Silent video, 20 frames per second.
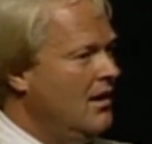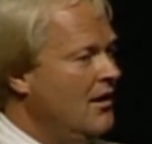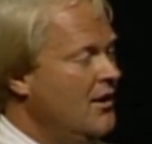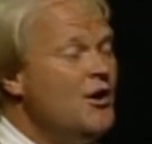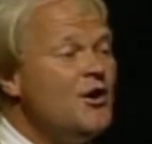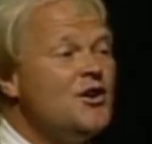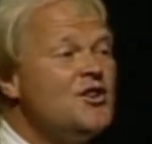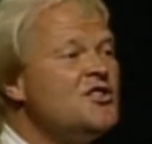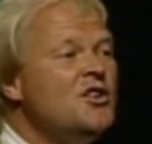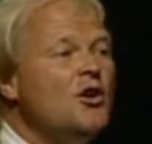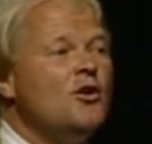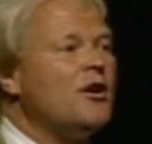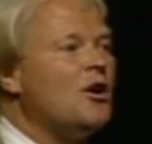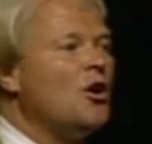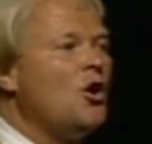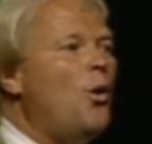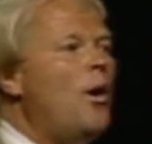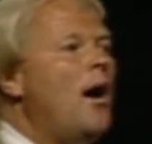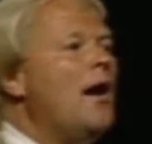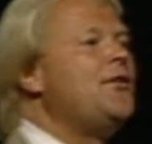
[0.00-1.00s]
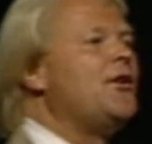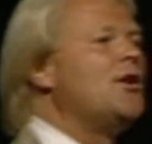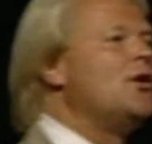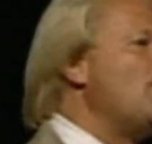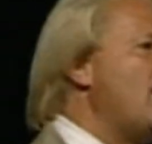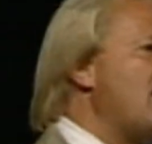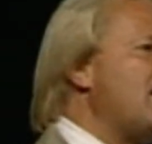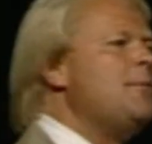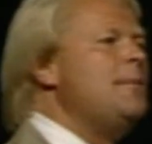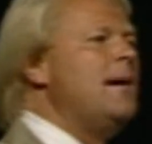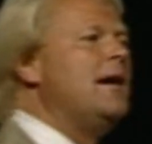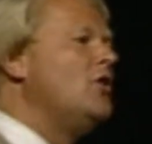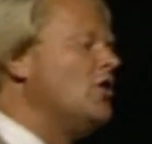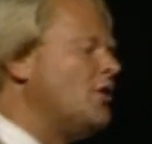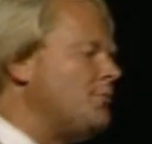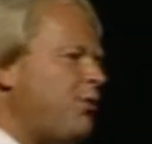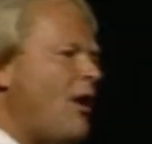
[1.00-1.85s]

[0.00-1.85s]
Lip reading: you're still going to go out there and recommend good